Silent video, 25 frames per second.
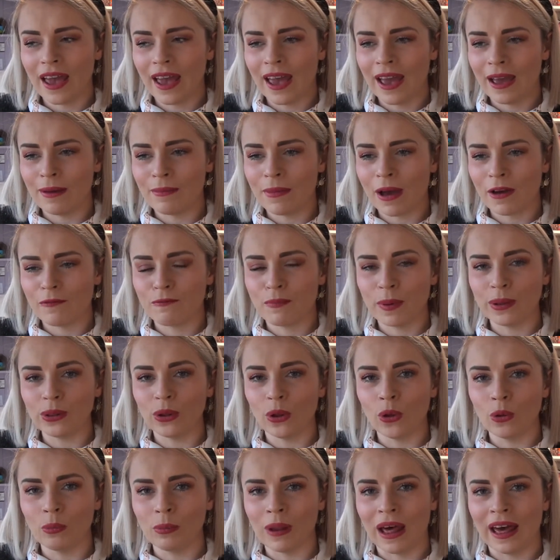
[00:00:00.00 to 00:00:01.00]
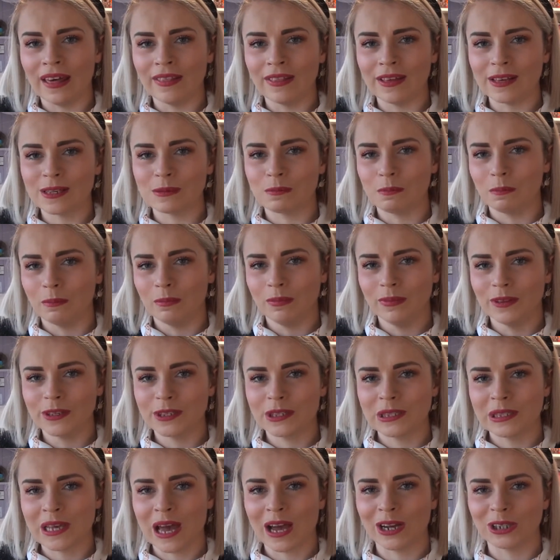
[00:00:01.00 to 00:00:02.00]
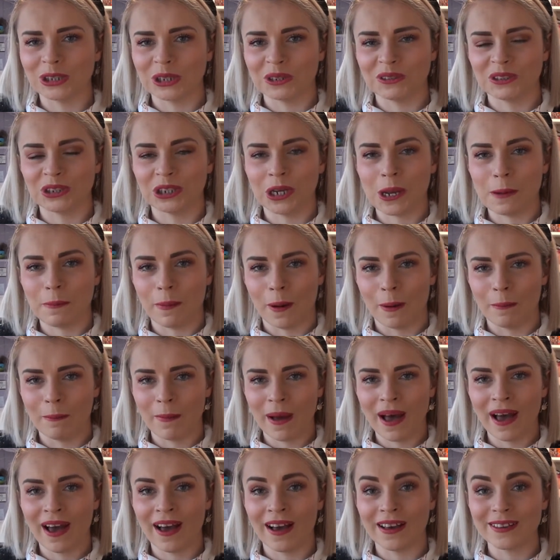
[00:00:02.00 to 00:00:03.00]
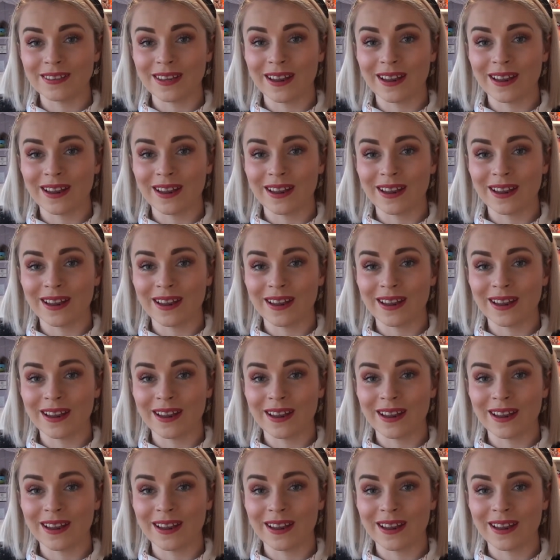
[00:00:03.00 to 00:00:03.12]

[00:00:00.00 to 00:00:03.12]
I've built up like this stash of Sheep on Mars,